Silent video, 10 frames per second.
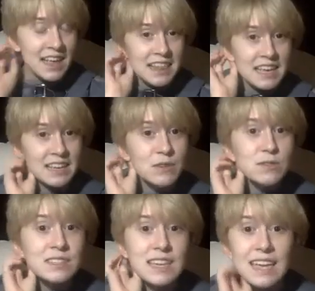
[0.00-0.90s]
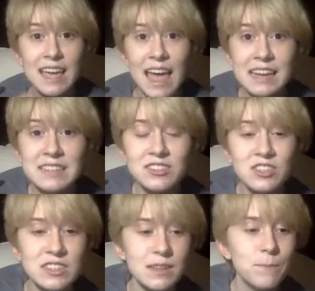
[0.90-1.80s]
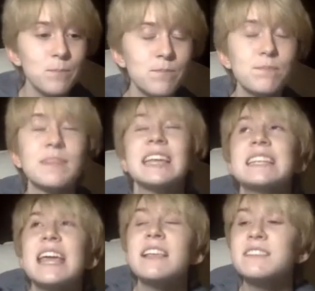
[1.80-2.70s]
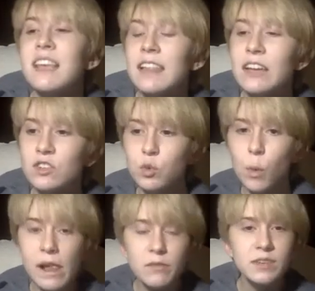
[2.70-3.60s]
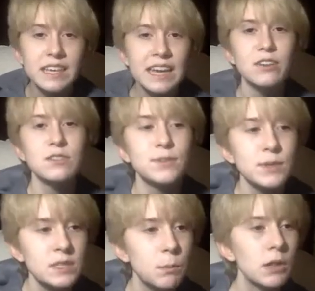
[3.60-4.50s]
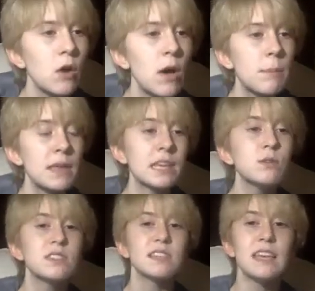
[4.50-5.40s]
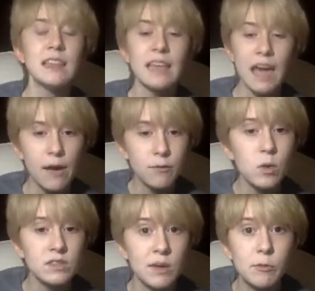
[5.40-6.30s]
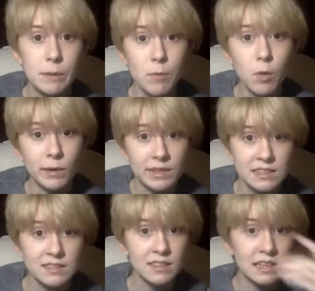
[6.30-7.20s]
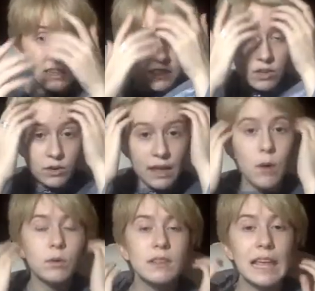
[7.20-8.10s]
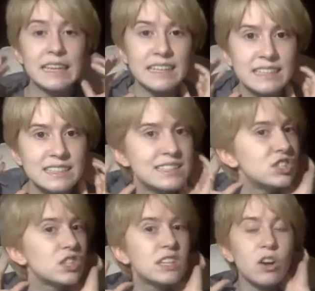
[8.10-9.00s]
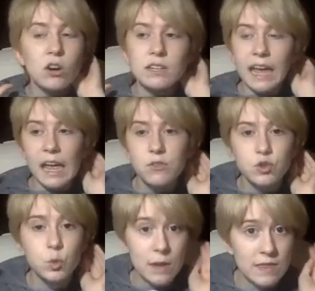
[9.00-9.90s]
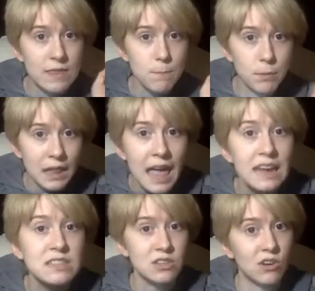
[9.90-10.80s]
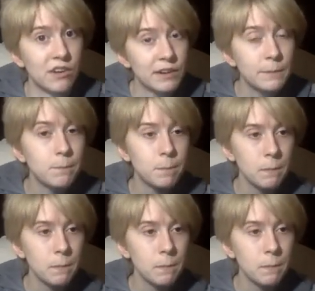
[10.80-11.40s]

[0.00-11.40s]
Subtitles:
Like, you see it, and it's just, it takes, like, 12 years for it to blow up. Like, you see, like, of course that would be more realistically, considering how, like, gargantuan planets are.